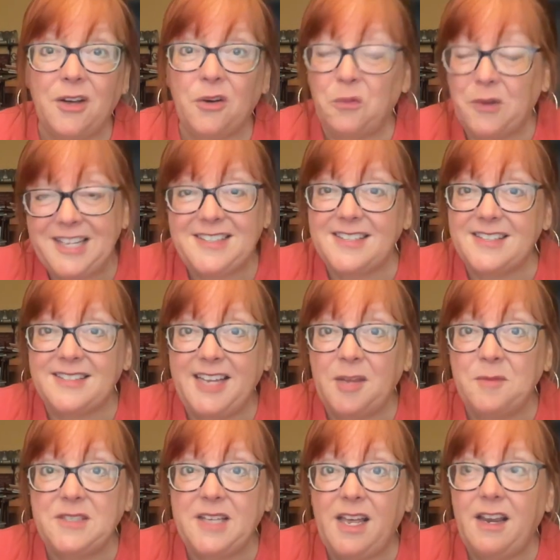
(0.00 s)
When it's a
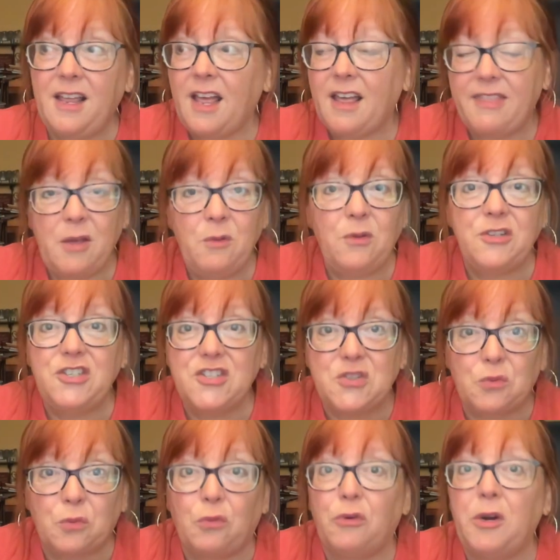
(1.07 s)
stamp set, they will just
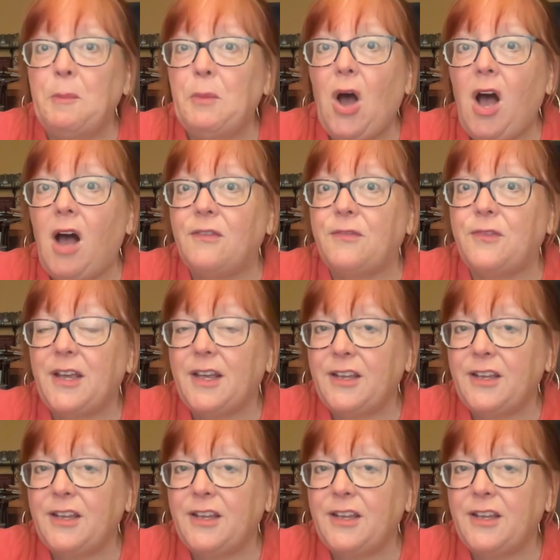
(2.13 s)
rip off